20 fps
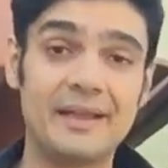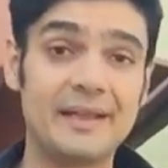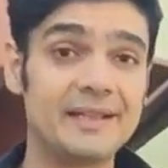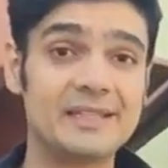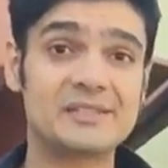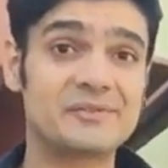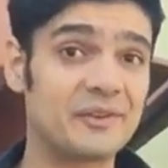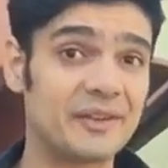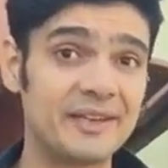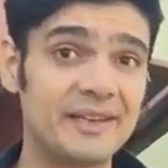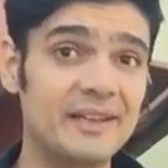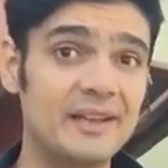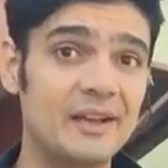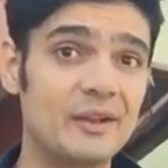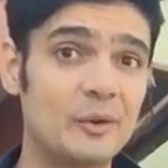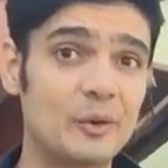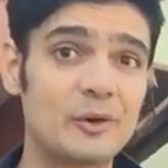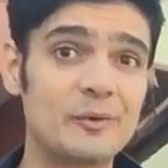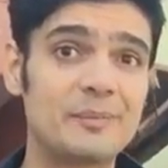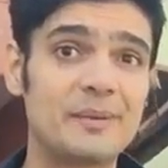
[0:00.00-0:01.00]
It's funny,
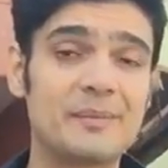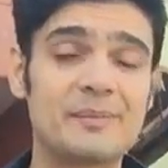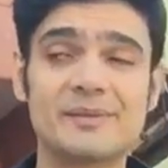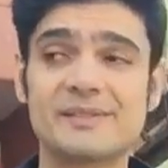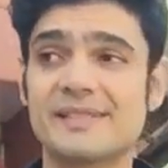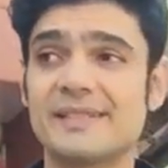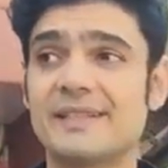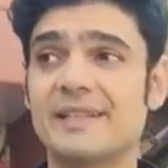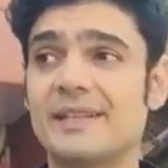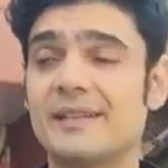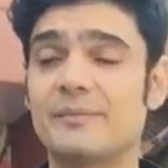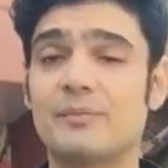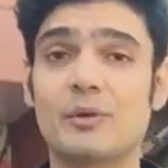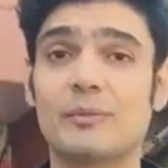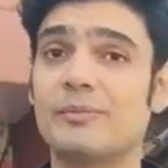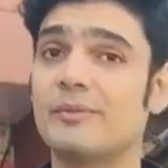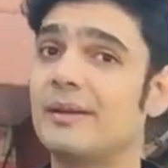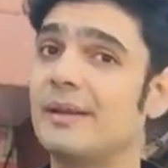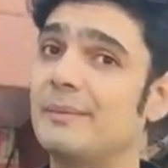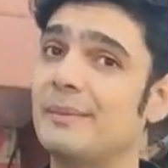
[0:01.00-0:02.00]
a lot of people say that they
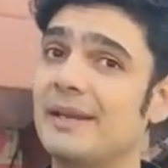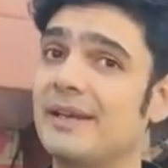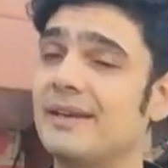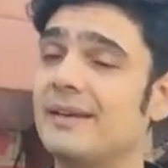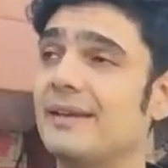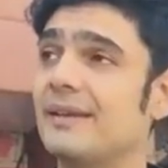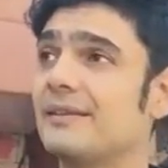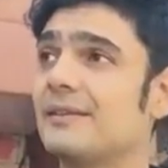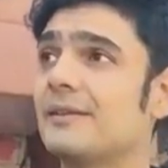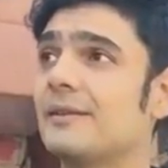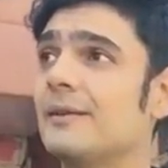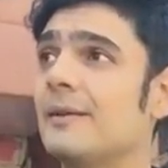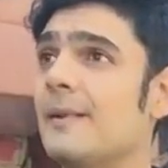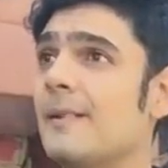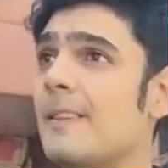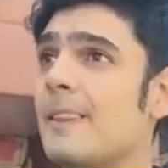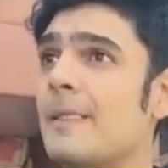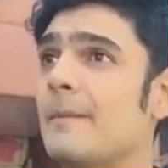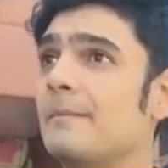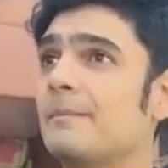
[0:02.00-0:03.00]
probably meditated
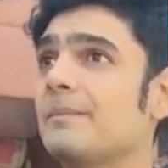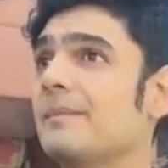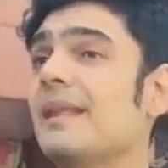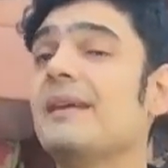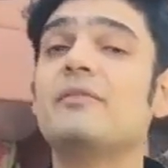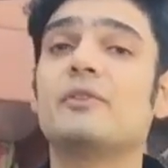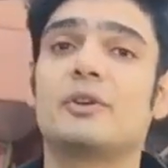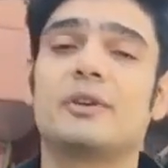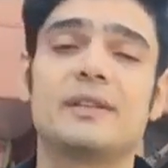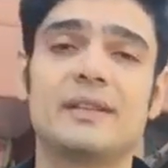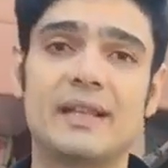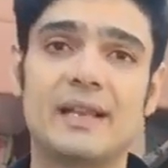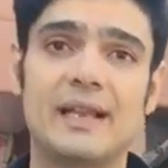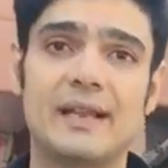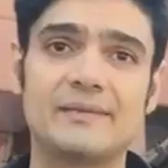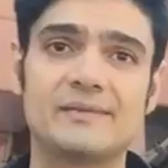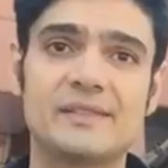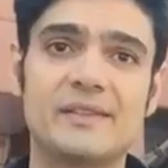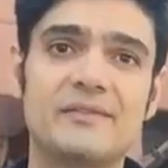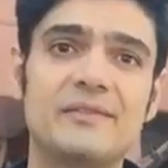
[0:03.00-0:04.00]
never in their
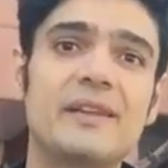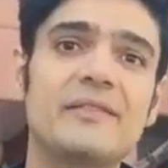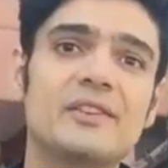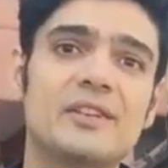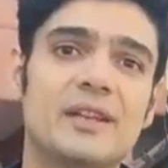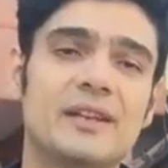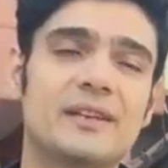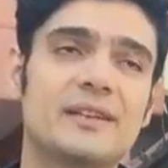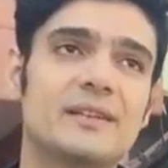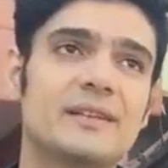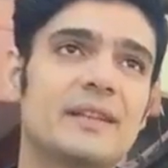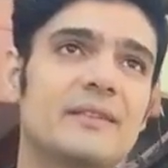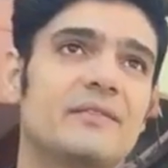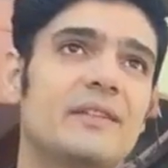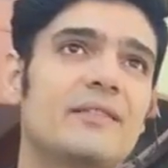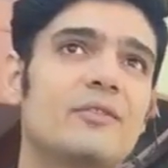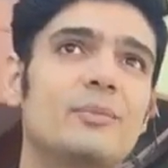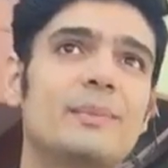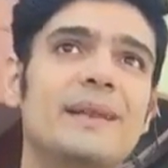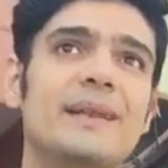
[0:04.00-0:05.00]
lives. They've never done it. They've
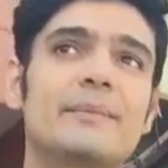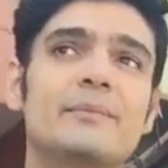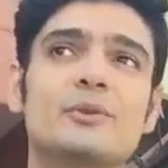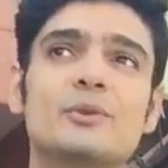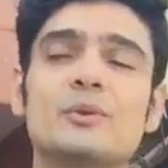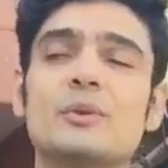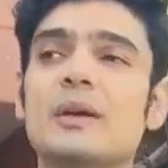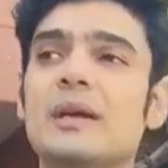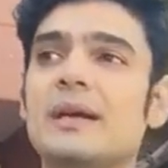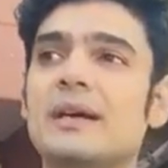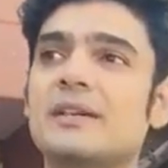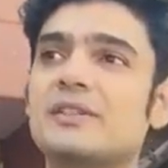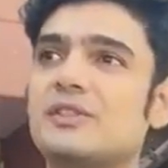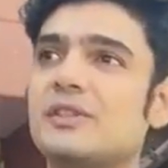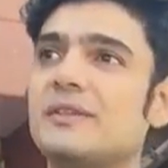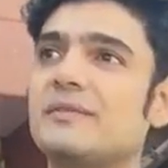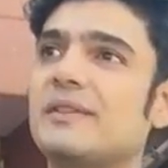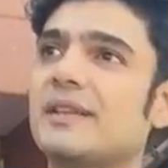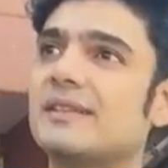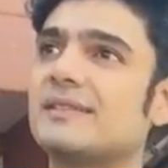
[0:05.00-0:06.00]
never been able to
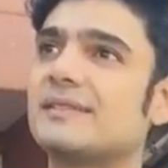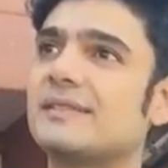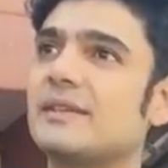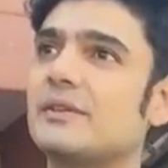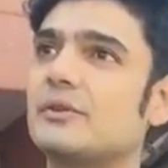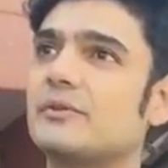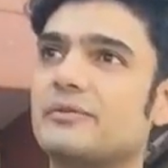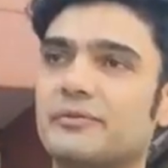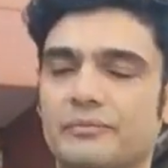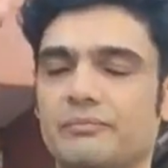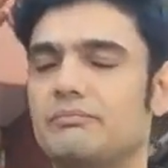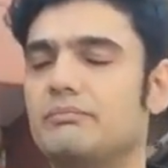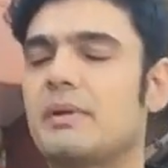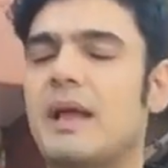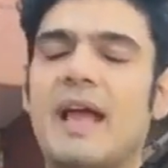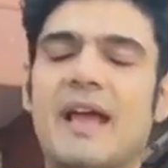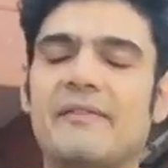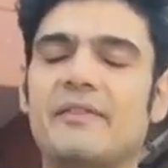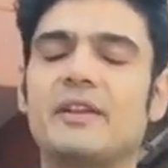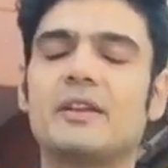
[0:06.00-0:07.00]
achieve that state of
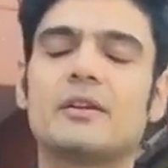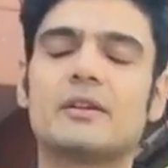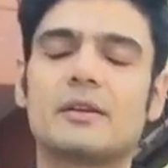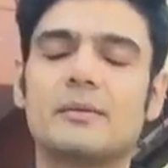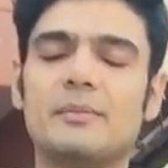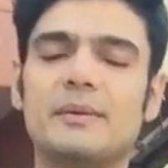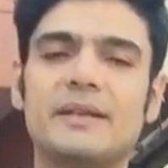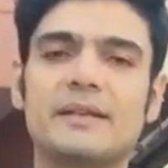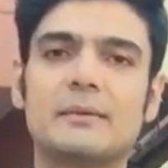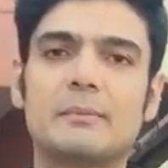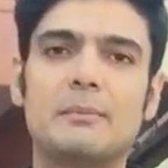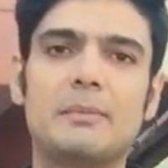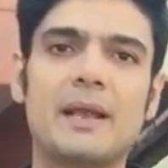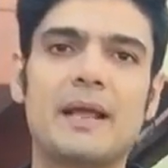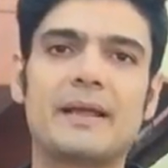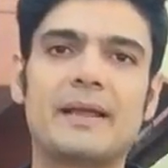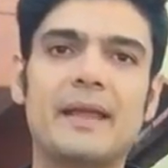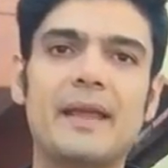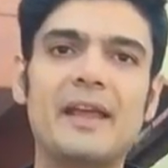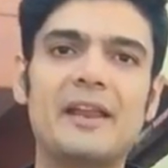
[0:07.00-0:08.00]
having a complete
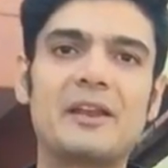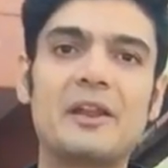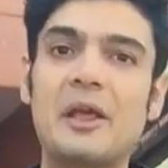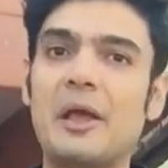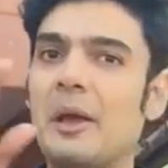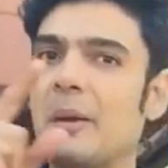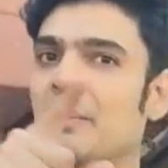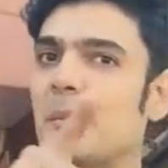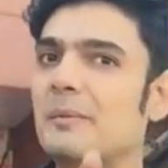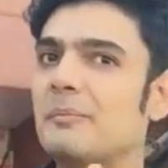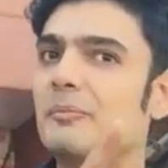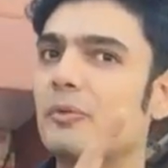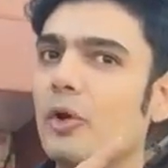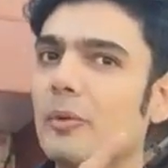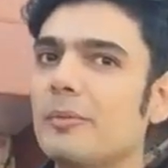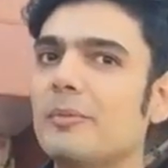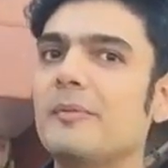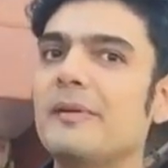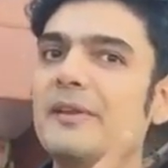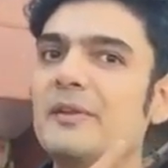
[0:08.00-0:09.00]
blank head. But
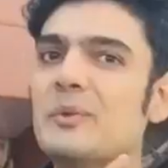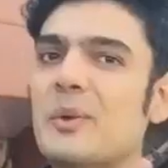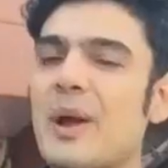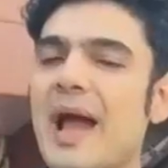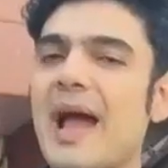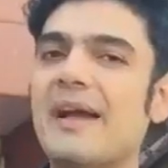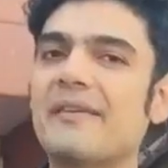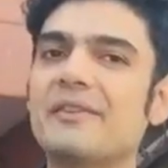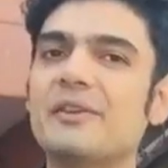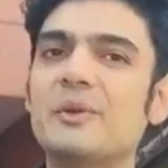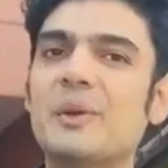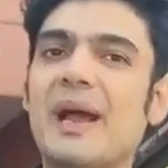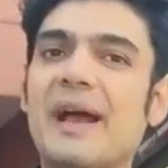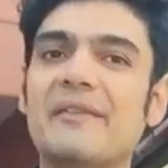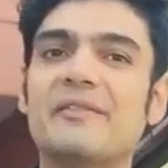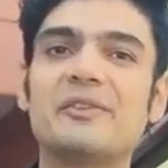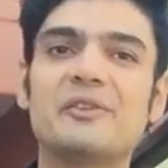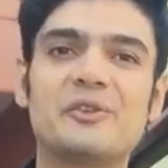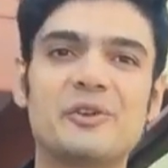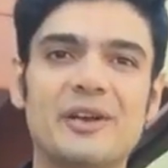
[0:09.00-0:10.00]
probably you have and you
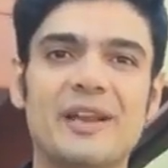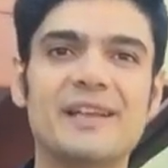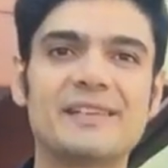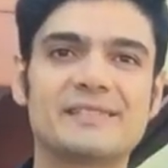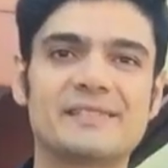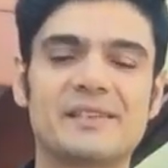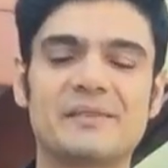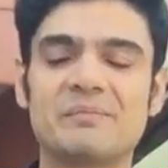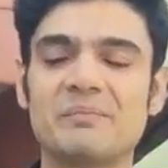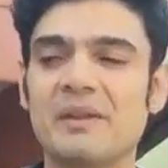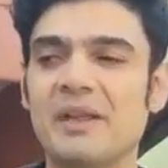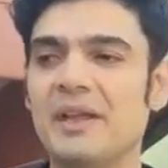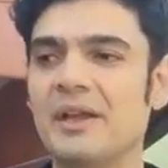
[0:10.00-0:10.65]
haven't realized it.